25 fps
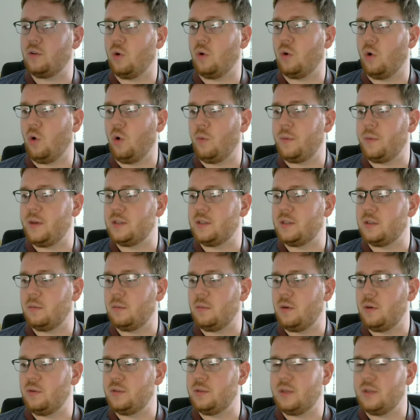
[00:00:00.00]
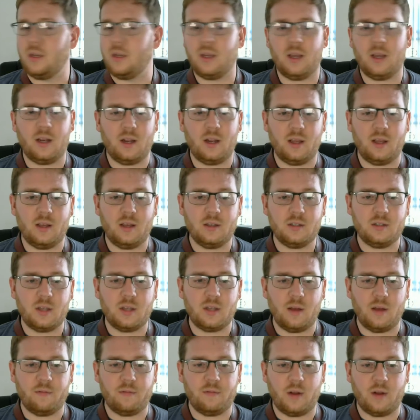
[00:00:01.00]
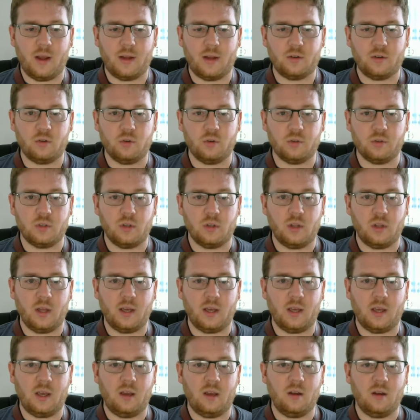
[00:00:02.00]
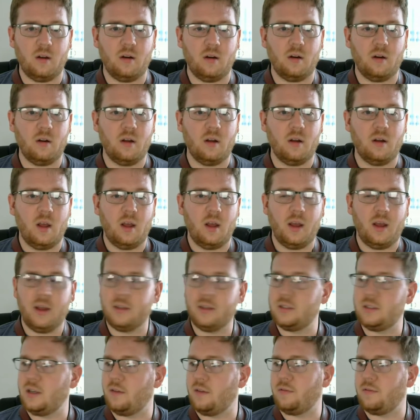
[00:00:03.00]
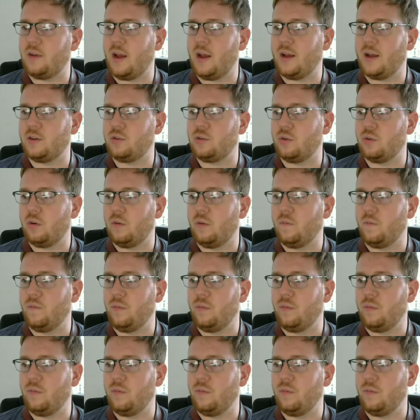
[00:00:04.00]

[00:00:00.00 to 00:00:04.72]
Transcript: the whole piece of music, it is F natural. So like here, it's F natural.